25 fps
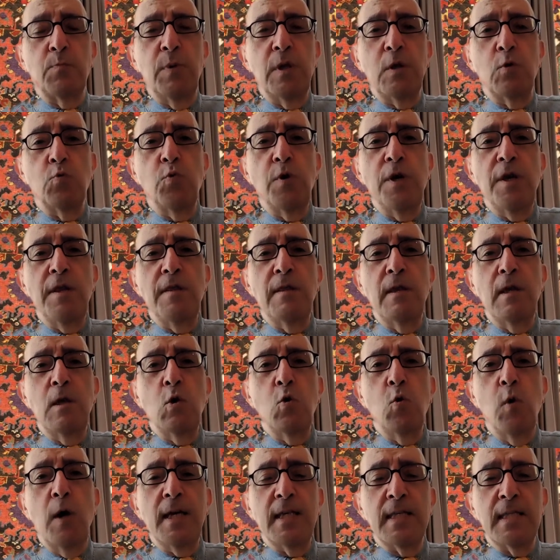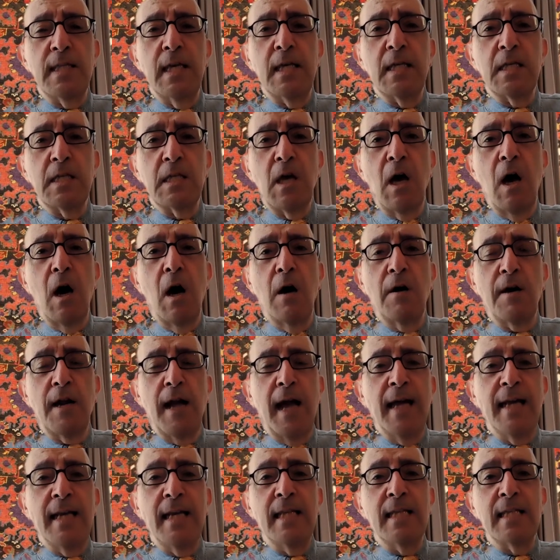between the USSR
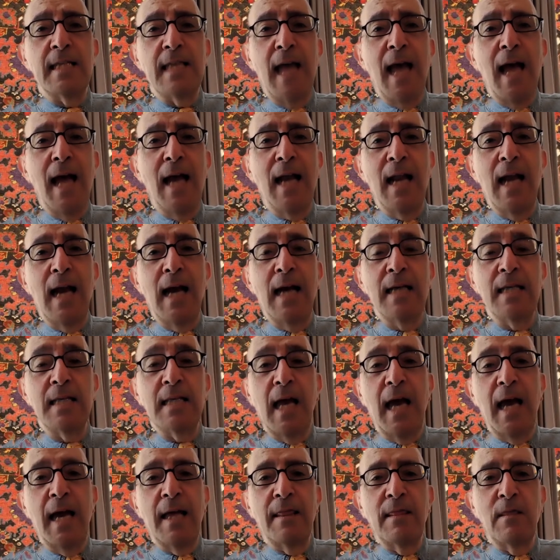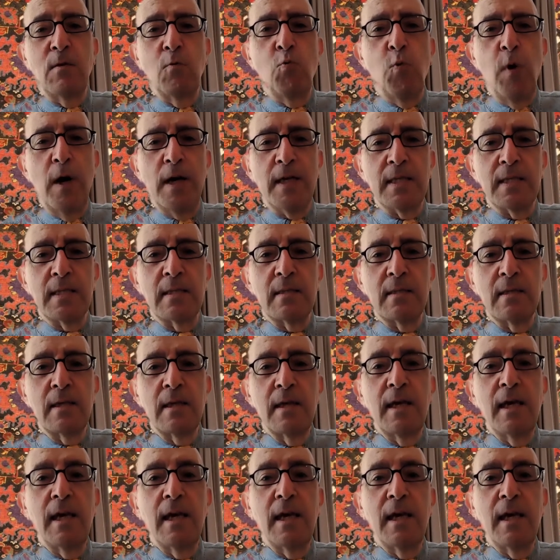and its allies and the West.